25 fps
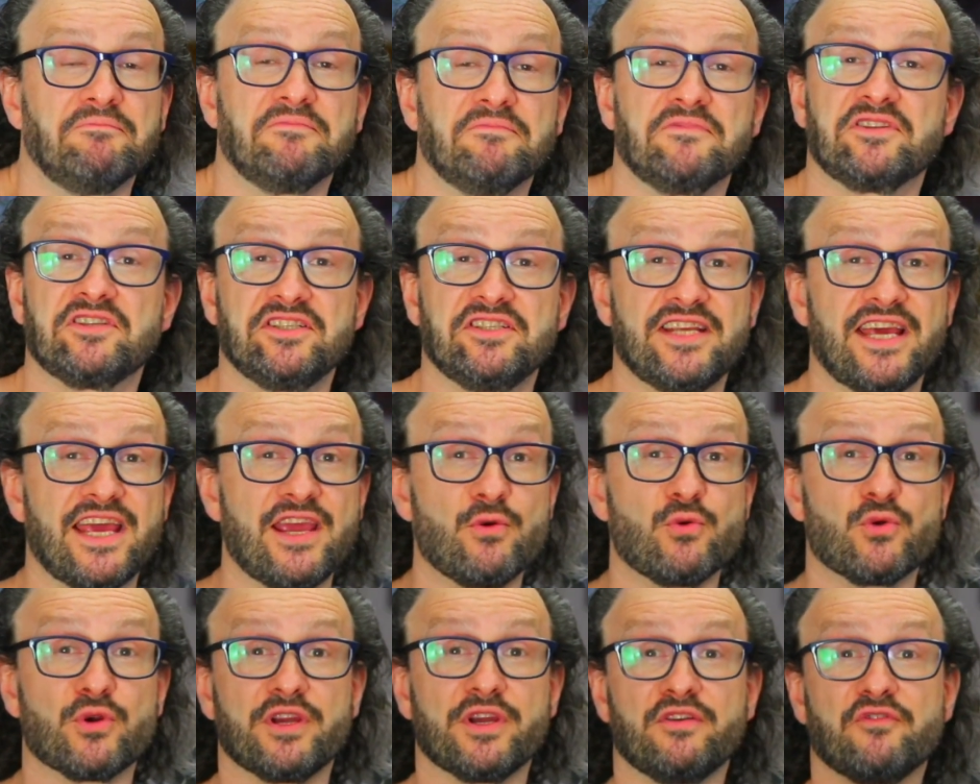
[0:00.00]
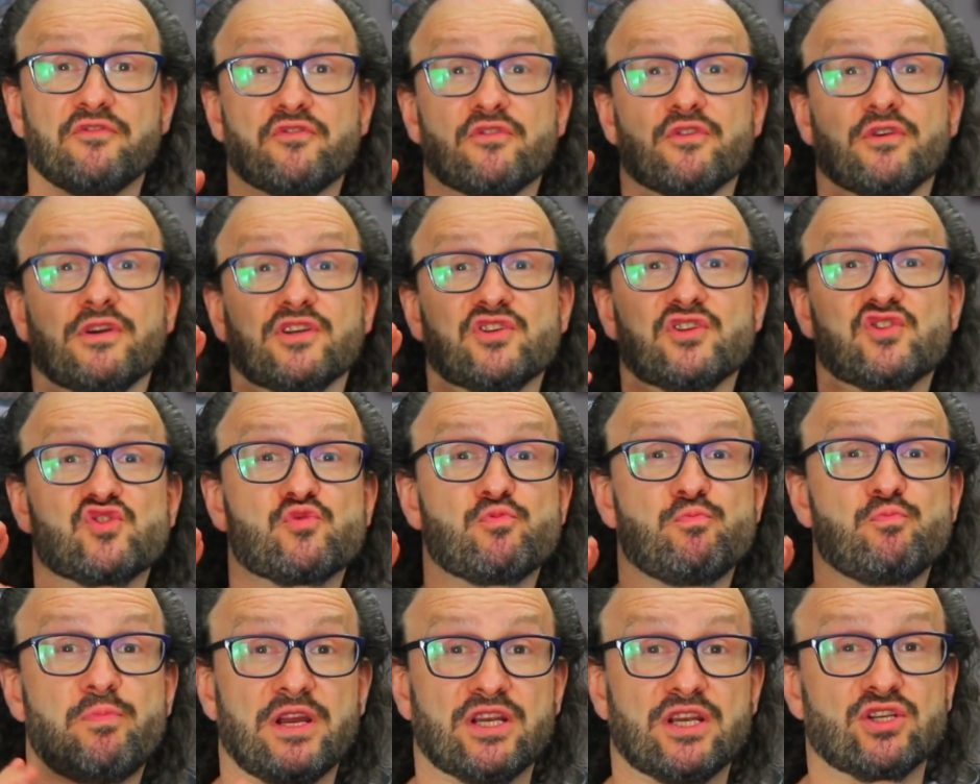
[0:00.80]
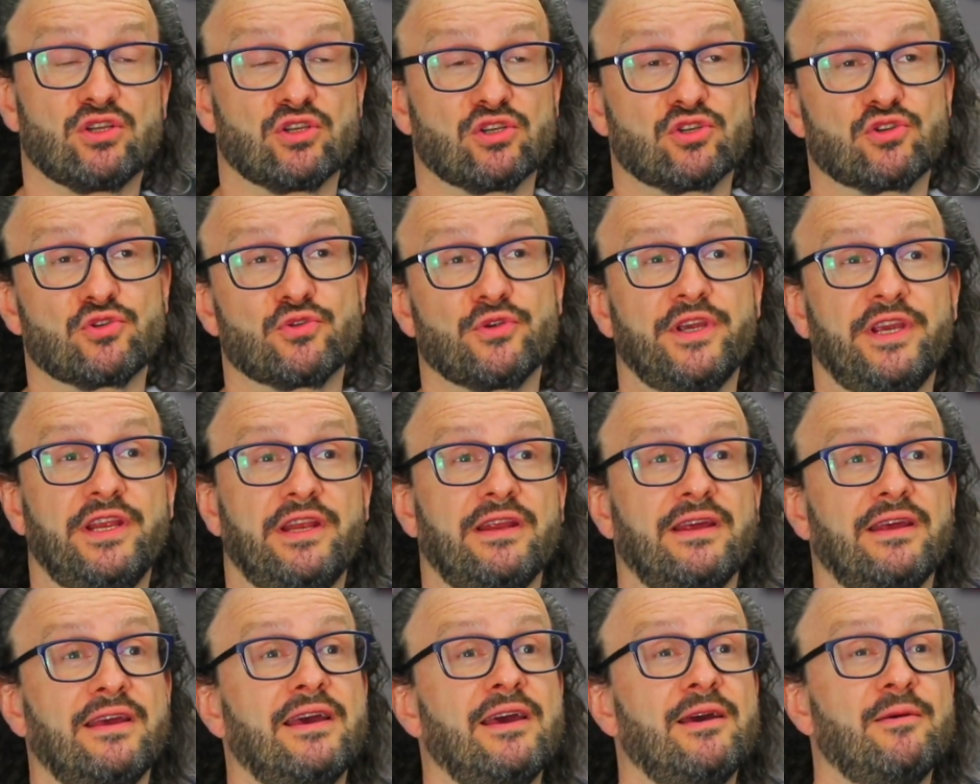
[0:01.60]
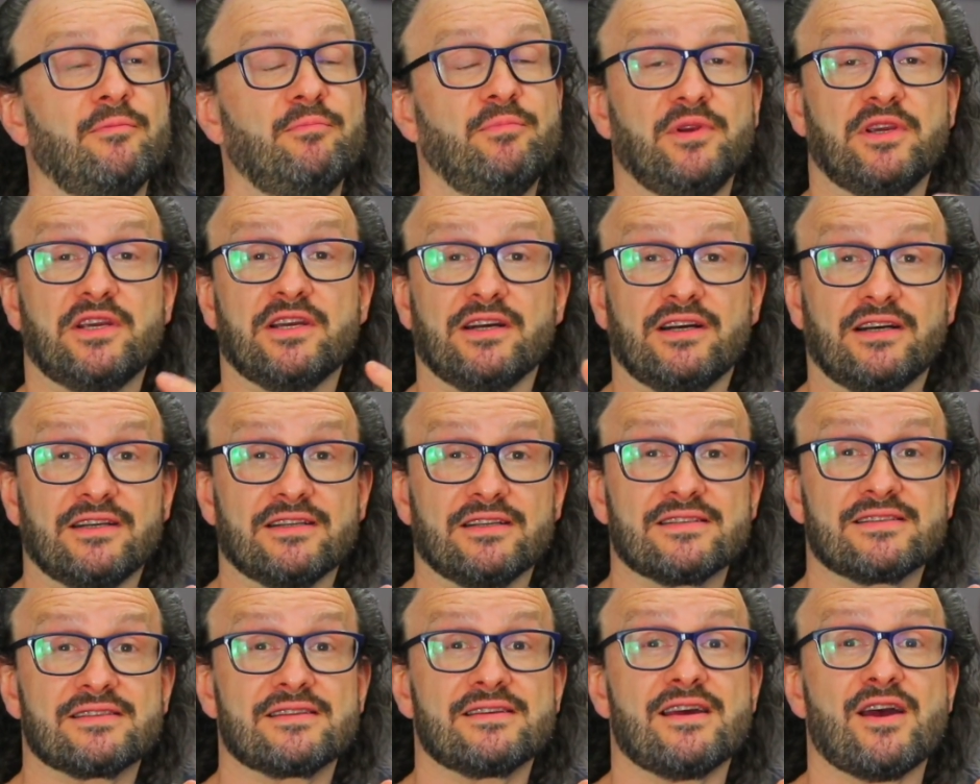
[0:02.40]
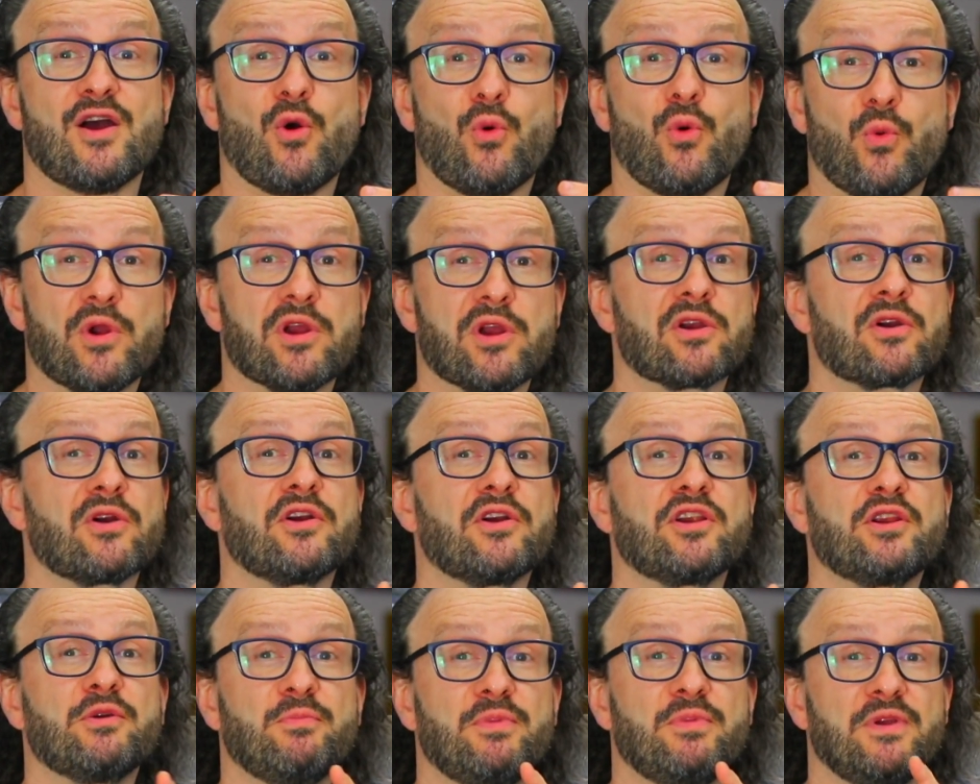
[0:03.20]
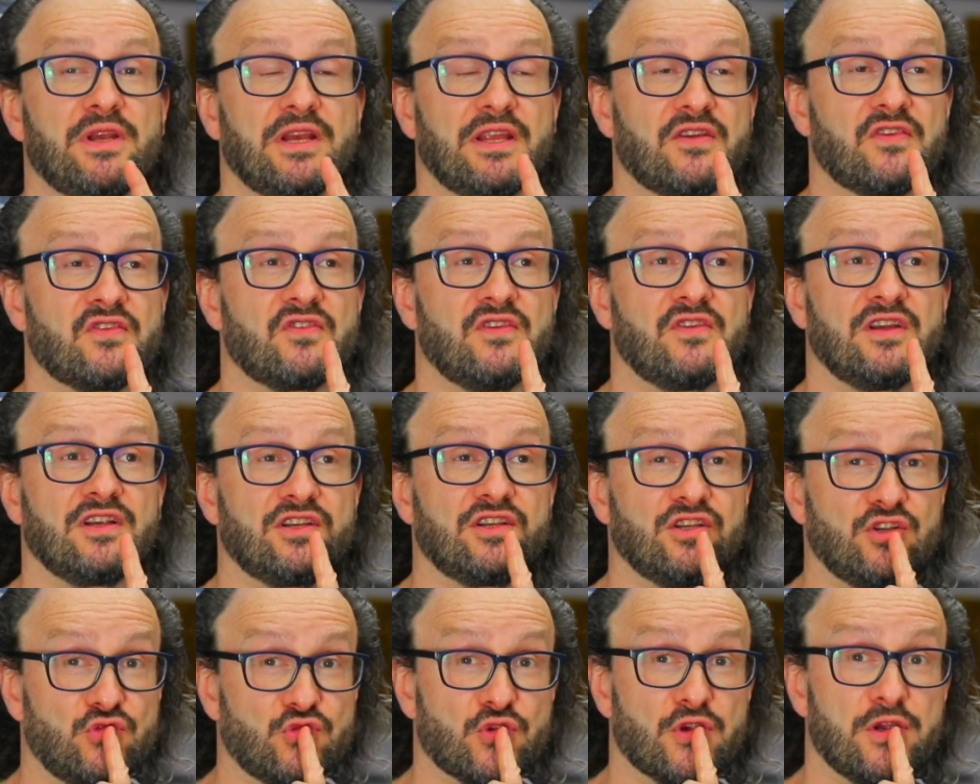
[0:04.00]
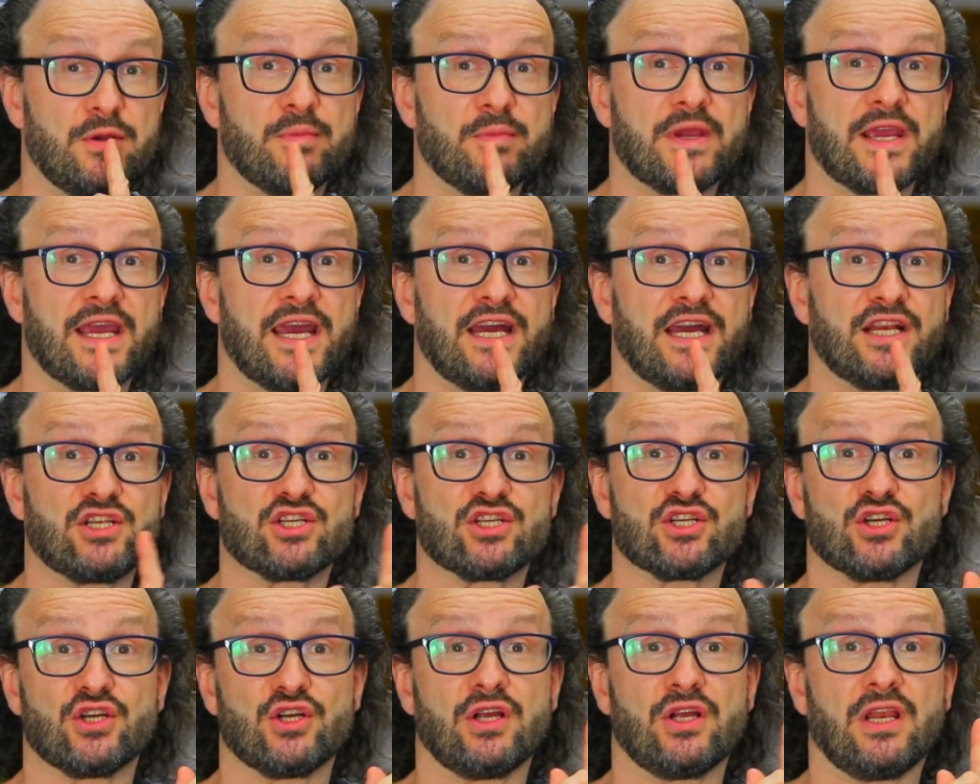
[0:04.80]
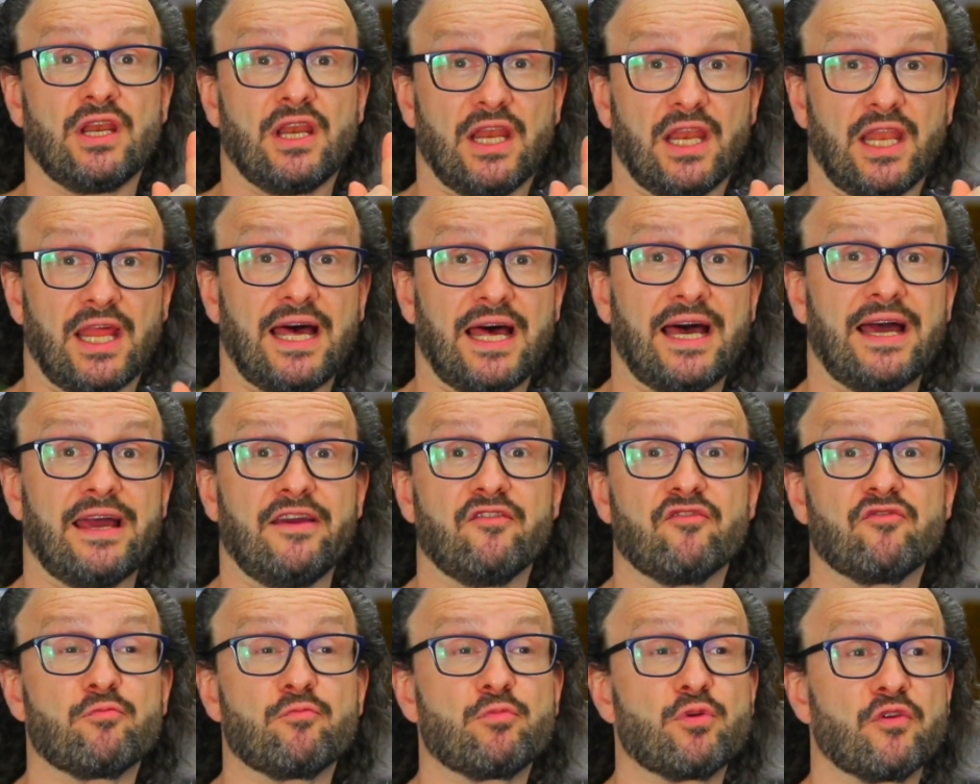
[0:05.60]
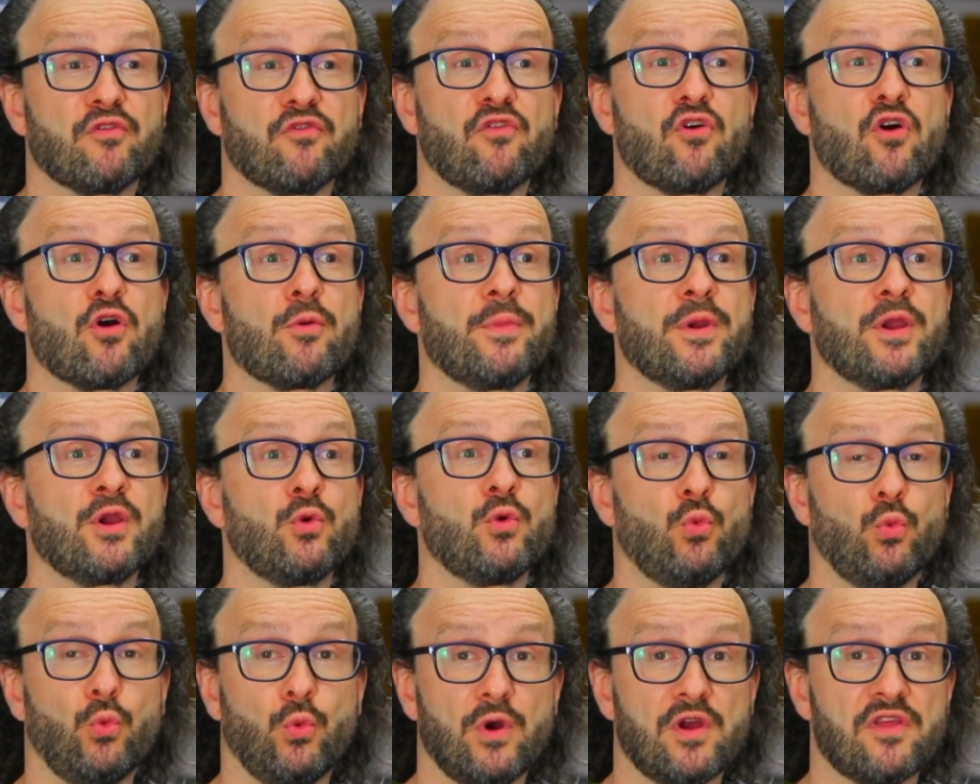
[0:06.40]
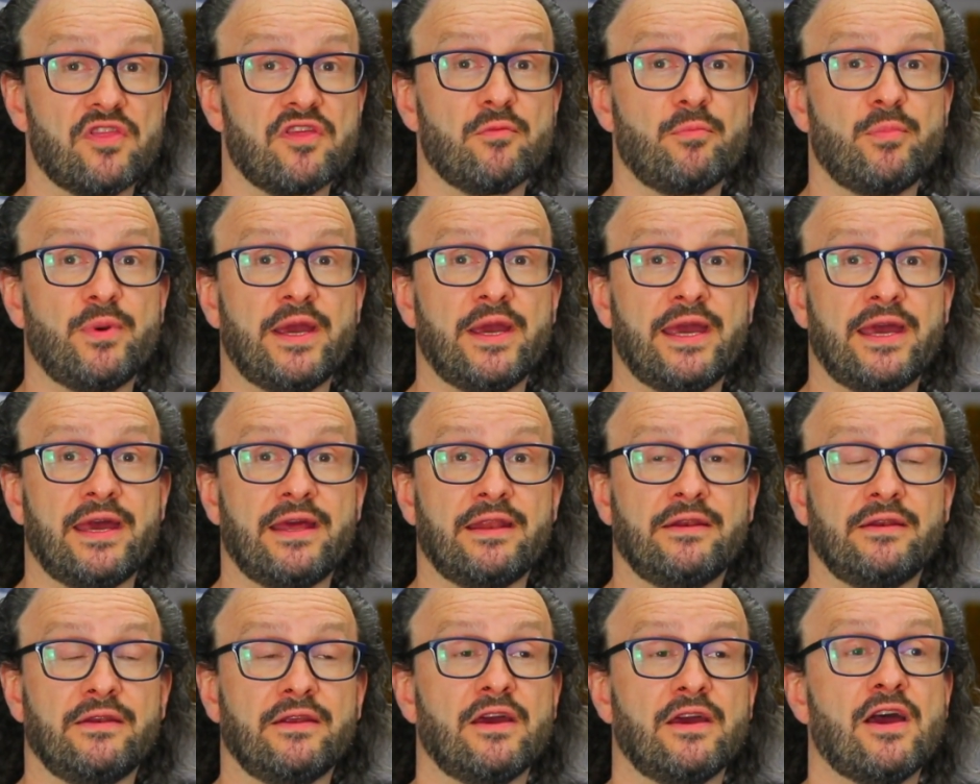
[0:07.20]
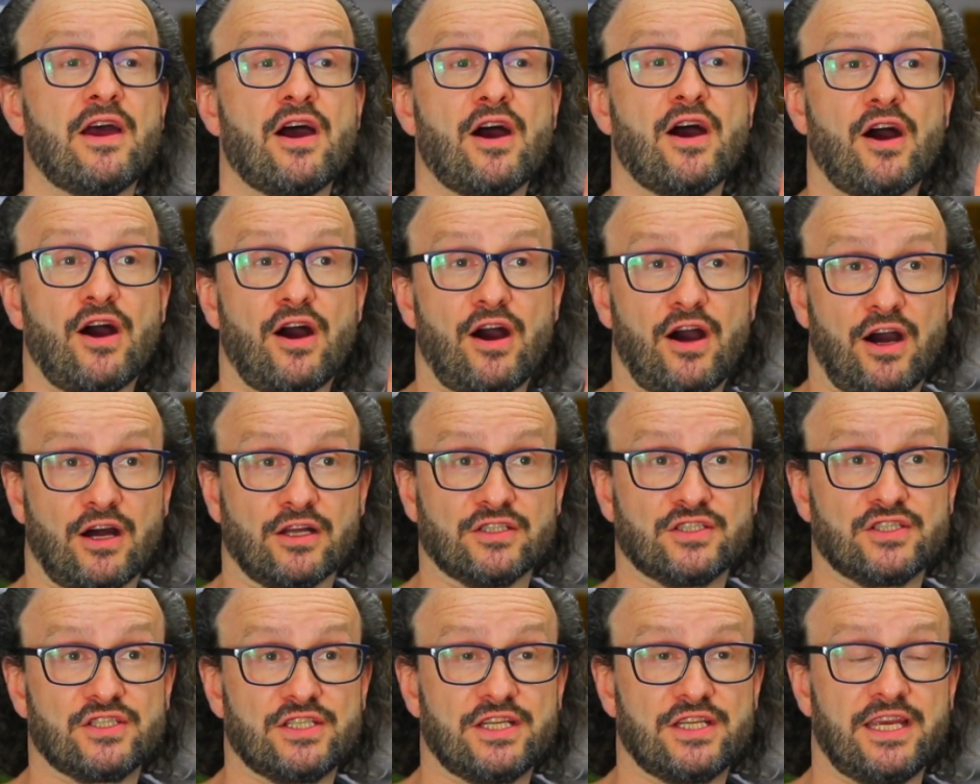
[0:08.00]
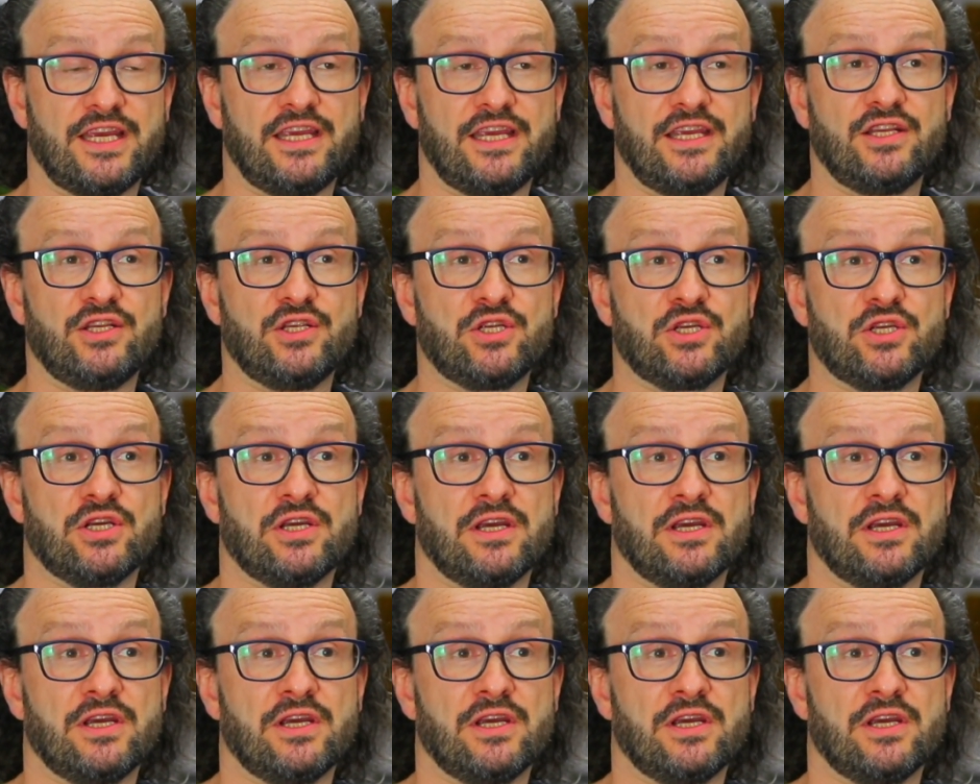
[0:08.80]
Today we're in for a special treat because we're going to be listening to Dreamcatcher live, performing with a band on stage.